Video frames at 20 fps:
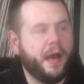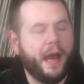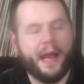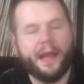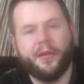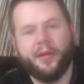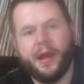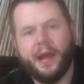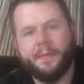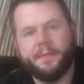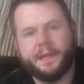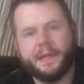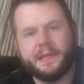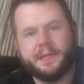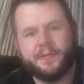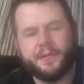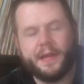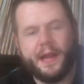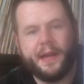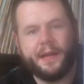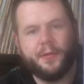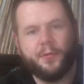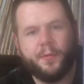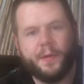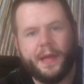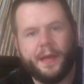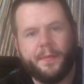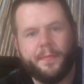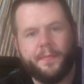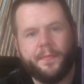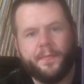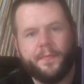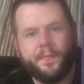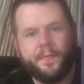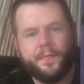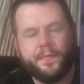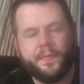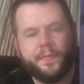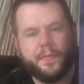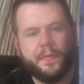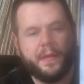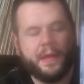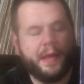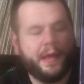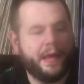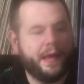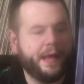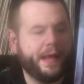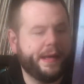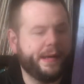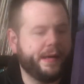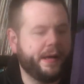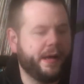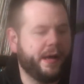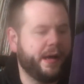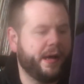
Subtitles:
I grabbed this one on a whim, and